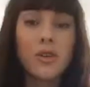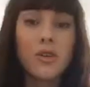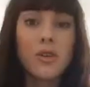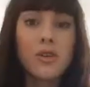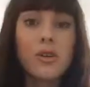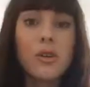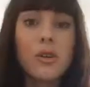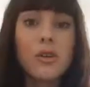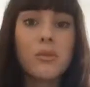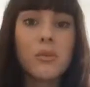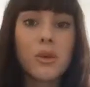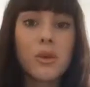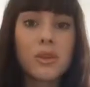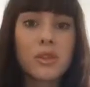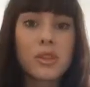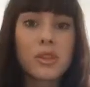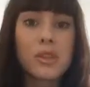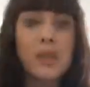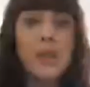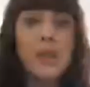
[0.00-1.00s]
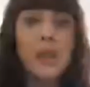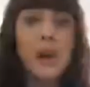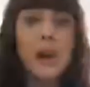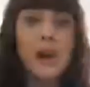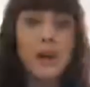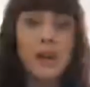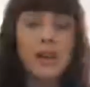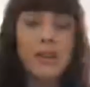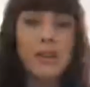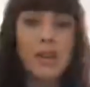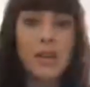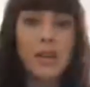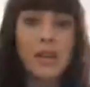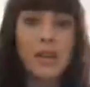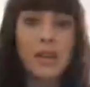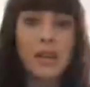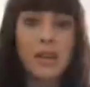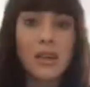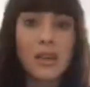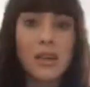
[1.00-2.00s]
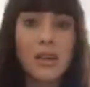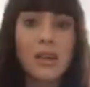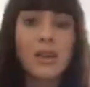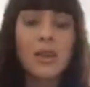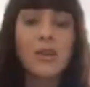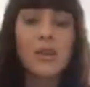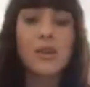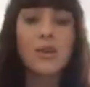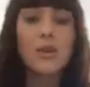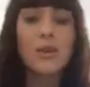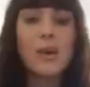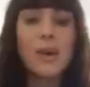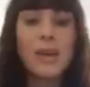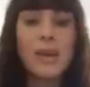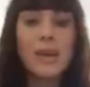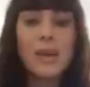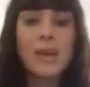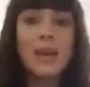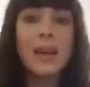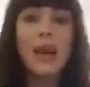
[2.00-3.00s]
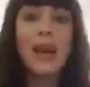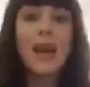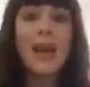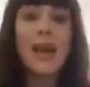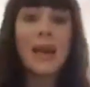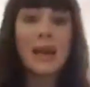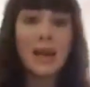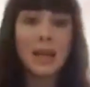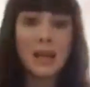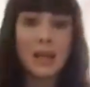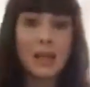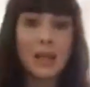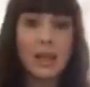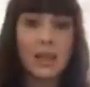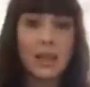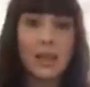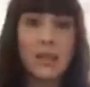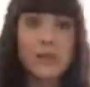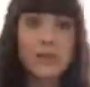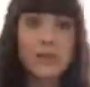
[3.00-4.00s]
you're emotionally hungry, you'll eat anything.